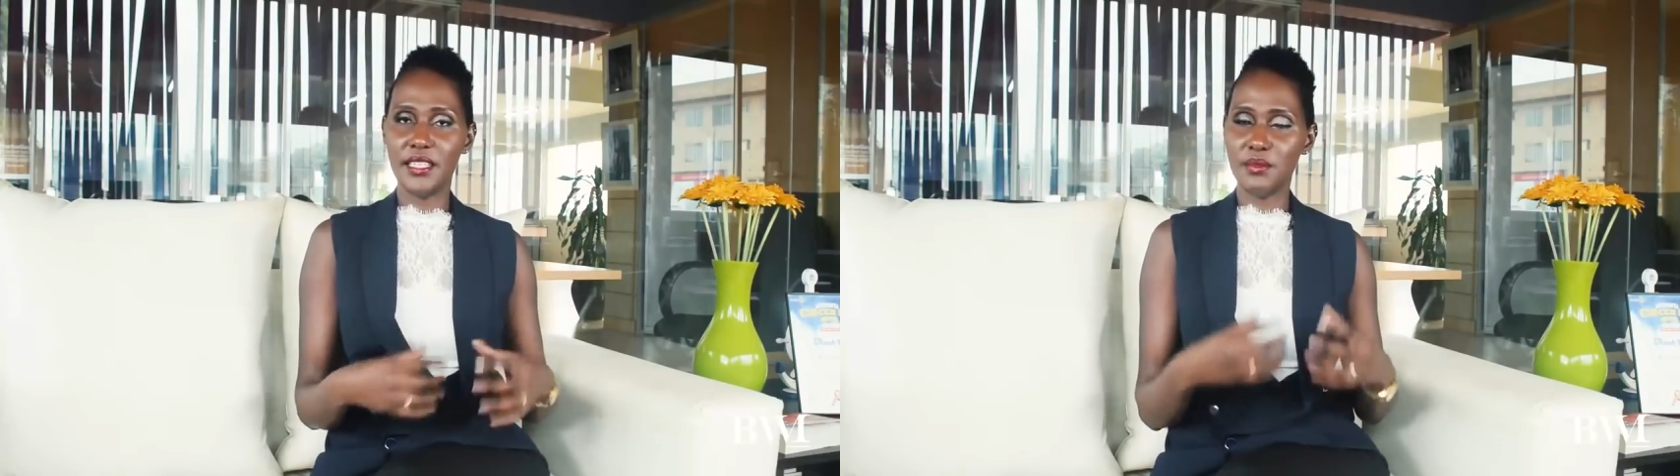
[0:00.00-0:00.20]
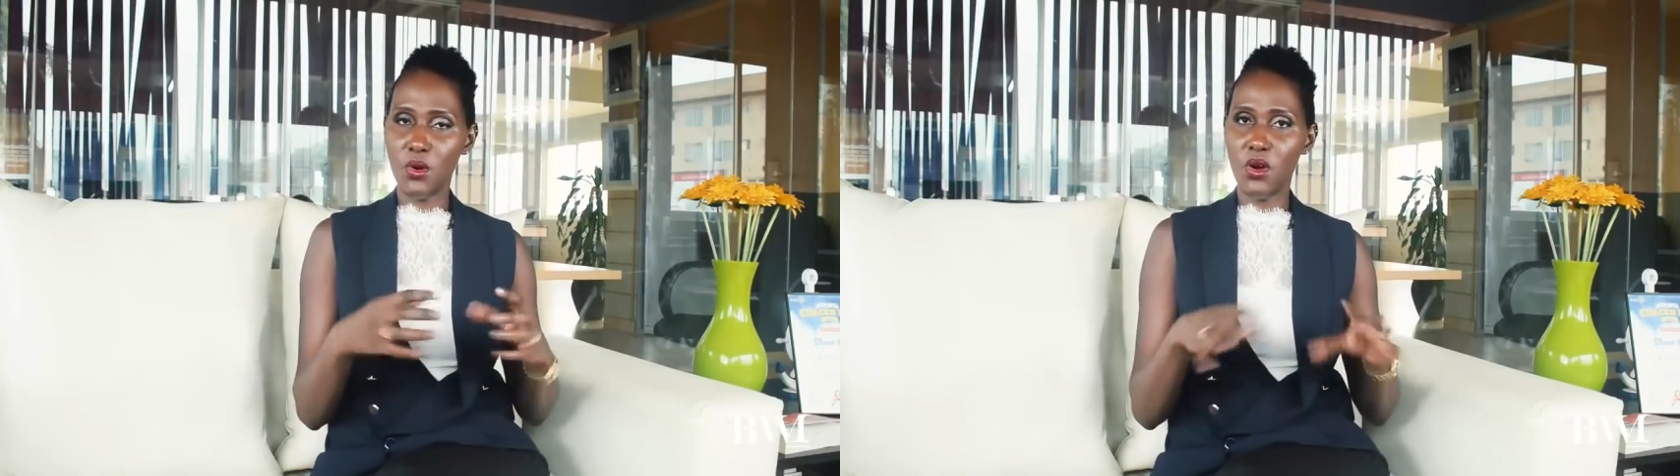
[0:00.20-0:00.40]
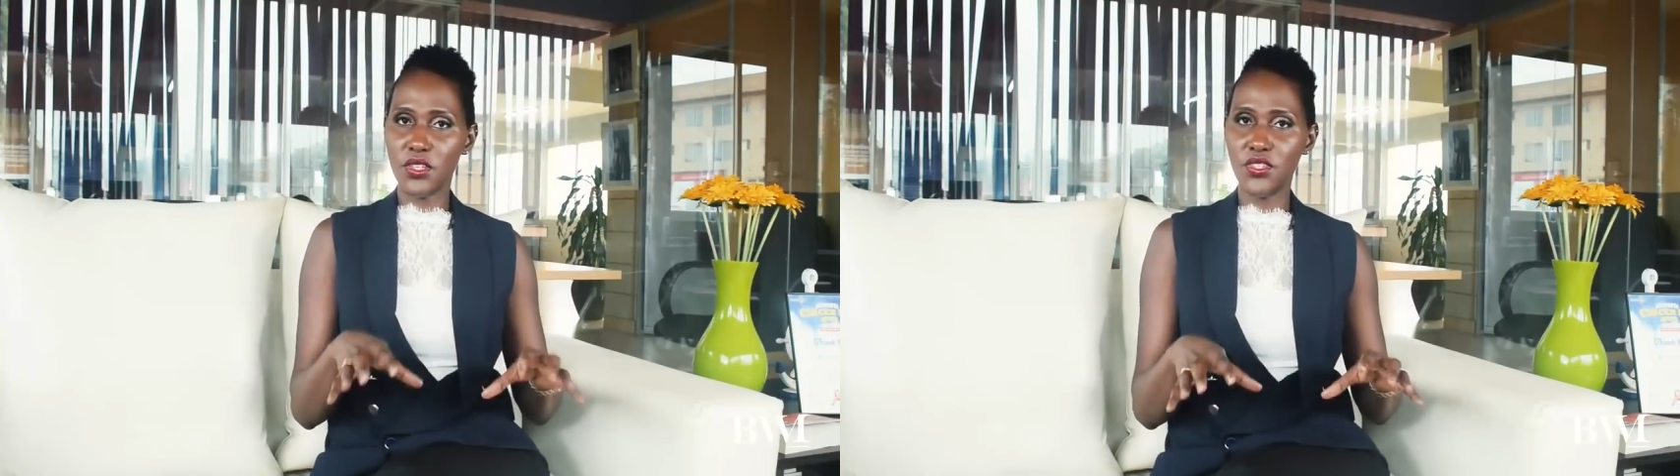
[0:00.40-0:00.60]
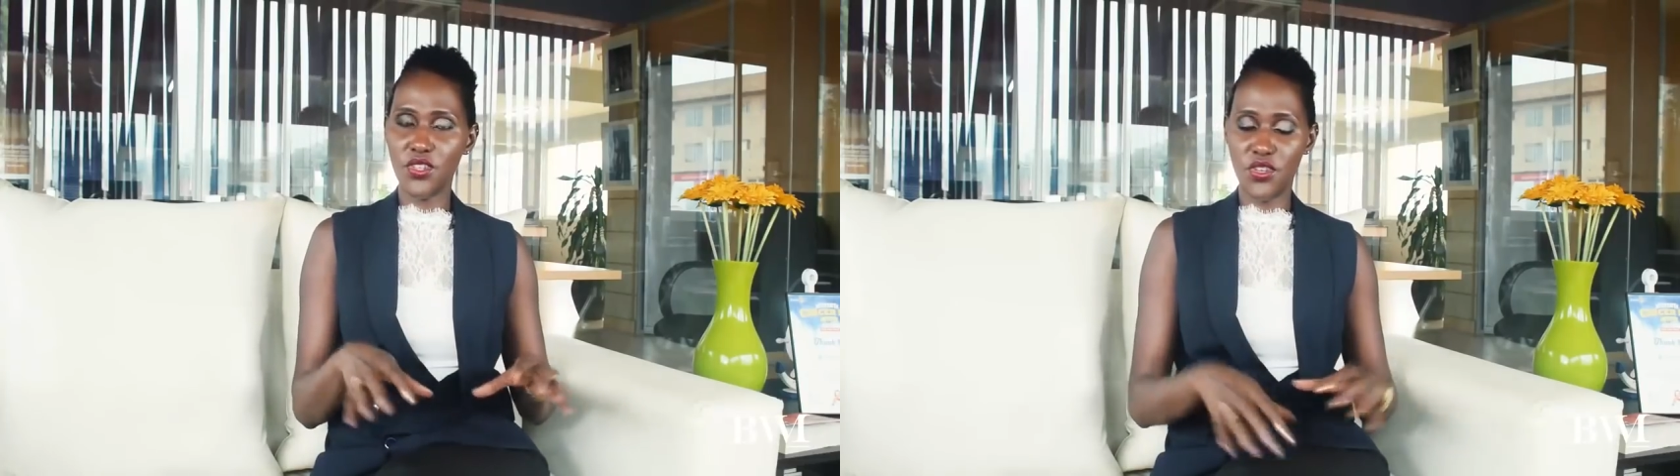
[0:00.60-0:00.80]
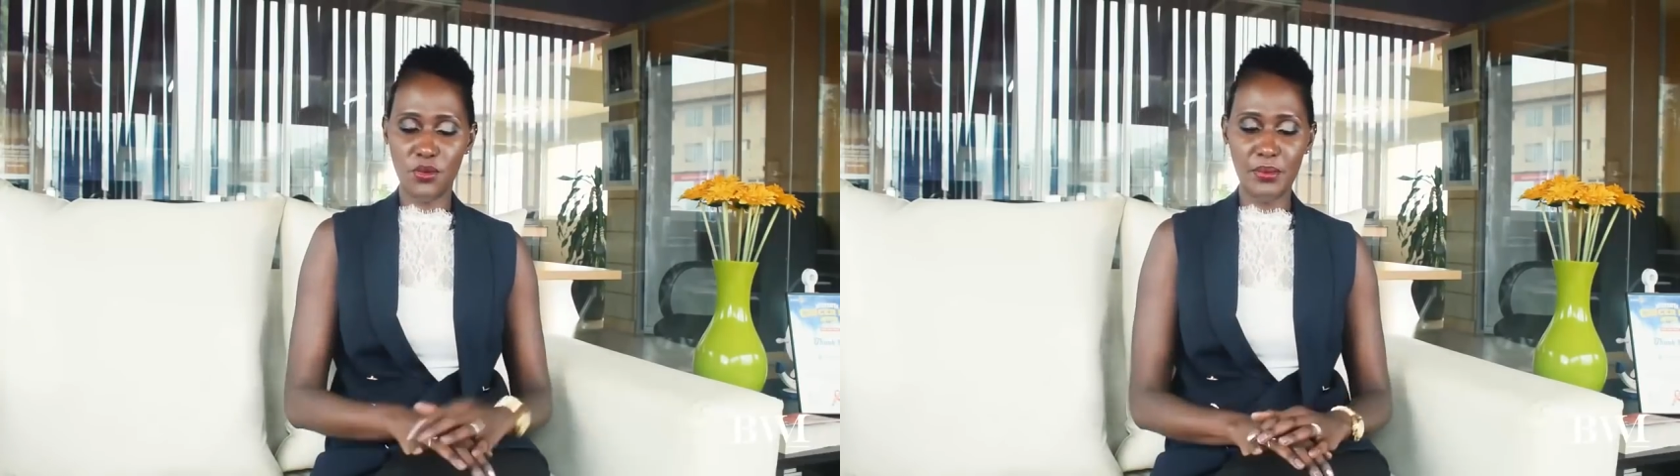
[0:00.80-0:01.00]
There's more
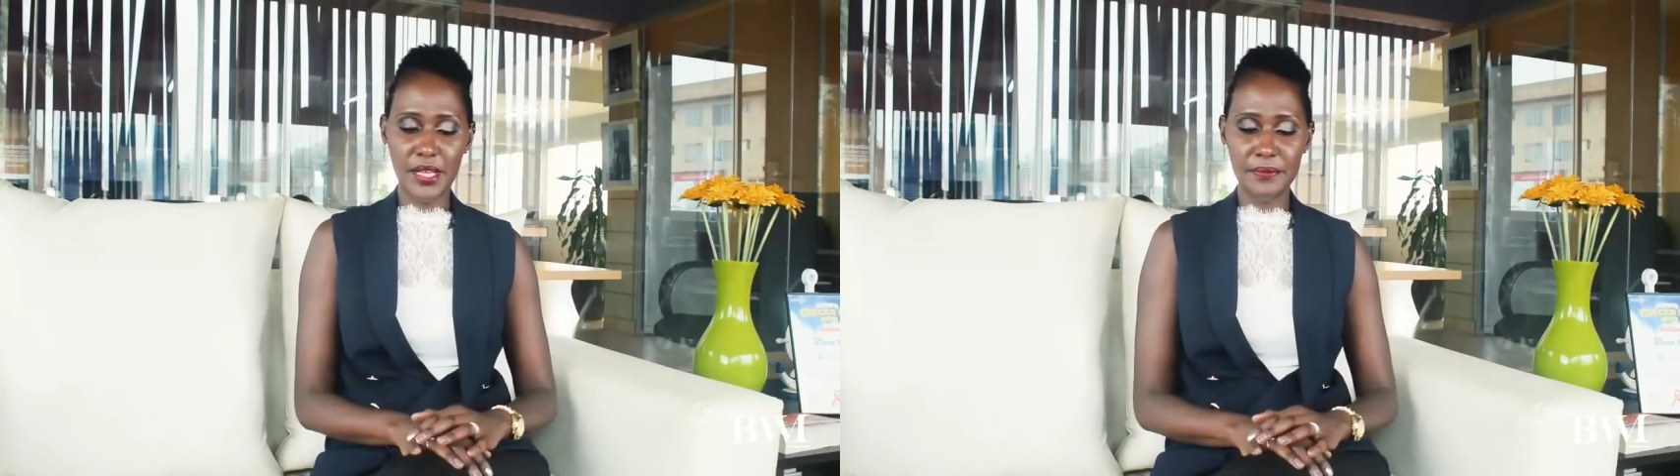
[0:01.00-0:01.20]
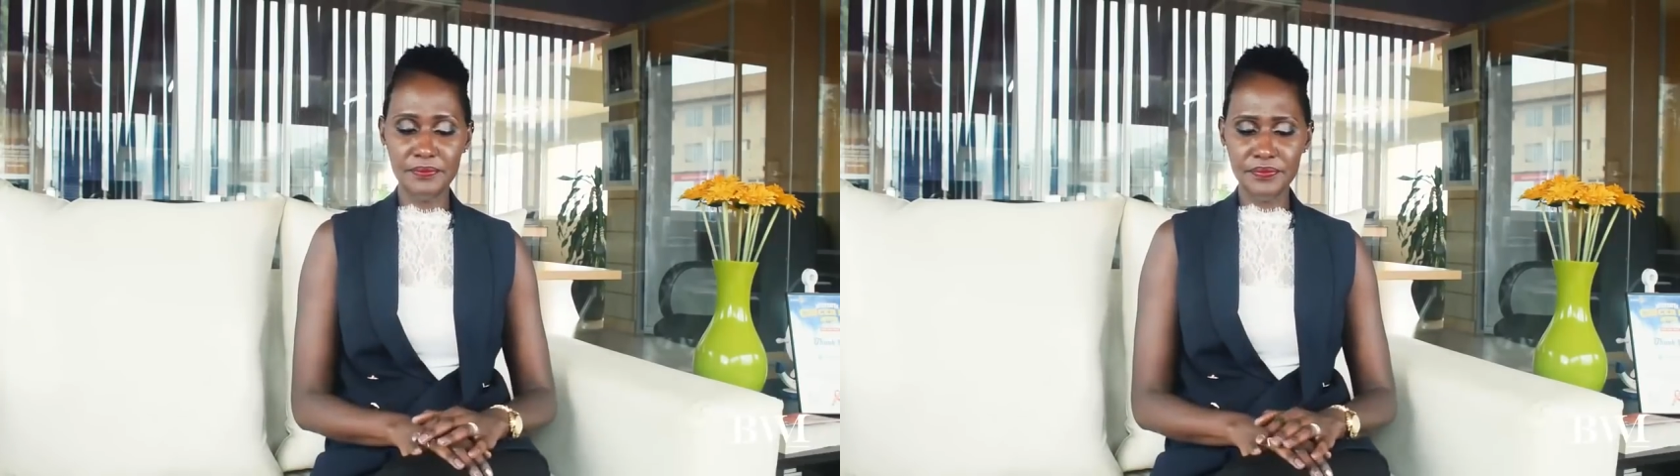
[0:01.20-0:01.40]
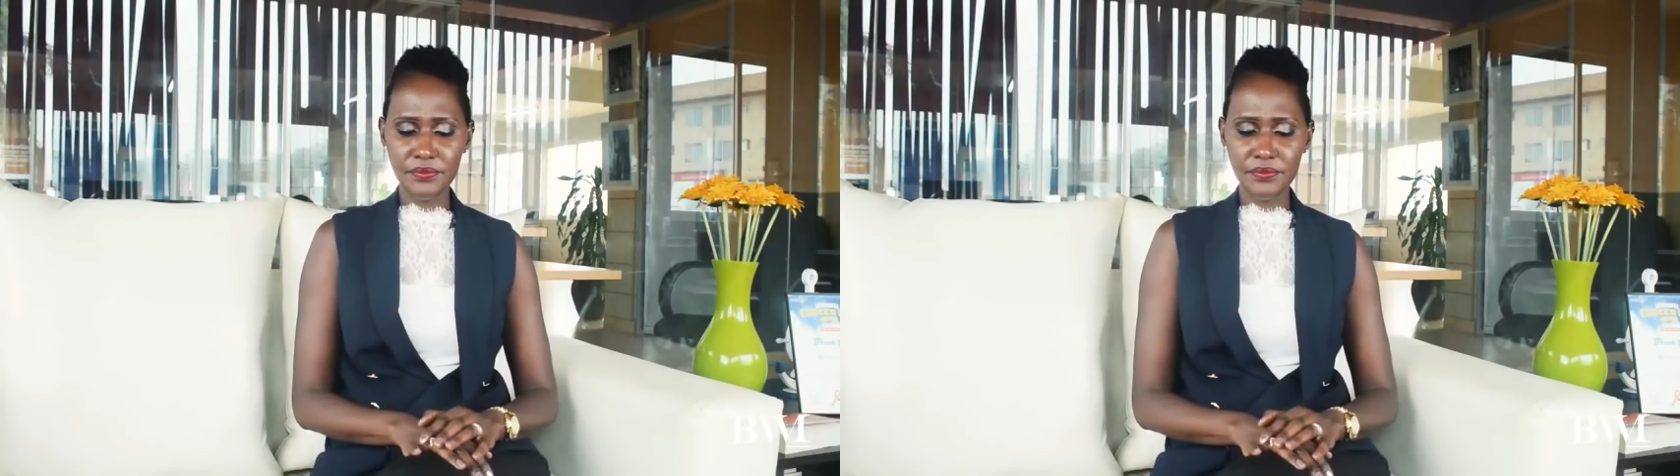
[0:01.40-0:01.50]
oxygen in your blood.